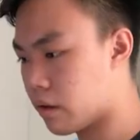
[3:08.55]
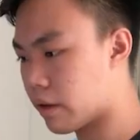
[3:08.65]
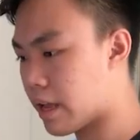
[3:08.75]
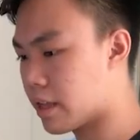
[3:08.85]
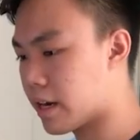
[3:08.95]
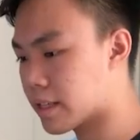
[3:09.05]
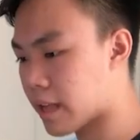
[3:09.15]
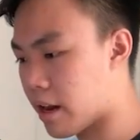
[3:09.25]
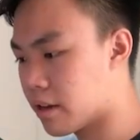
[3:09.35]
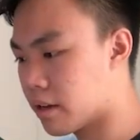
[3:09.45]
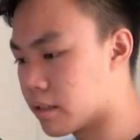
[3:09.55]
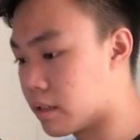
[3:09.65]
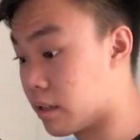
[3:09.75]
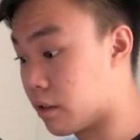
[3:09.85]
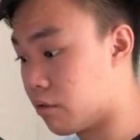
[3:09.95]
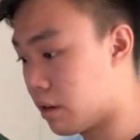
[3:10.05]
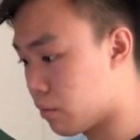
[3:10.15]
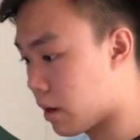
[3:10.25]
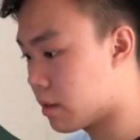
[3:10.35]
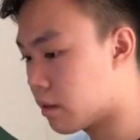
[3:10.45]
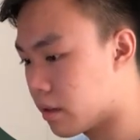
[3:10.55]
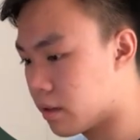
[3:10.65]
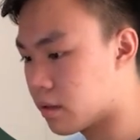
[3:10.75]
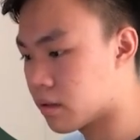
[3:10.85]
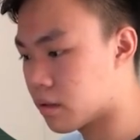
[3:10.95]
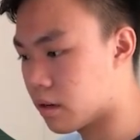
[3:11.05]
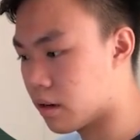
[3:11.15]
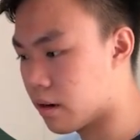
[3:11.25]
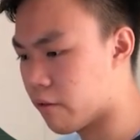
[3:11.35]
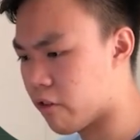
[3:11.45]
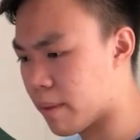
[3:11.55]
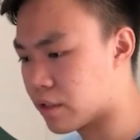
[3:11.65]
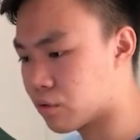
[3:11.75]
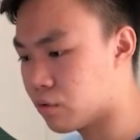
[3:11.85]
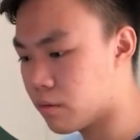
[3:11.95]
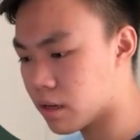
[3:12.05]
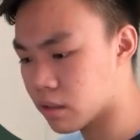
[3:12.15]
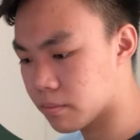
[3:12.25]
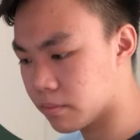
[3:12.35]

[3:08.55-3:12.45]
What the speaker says: Okay, and the next calendar is the green one. It's for my schoolwork.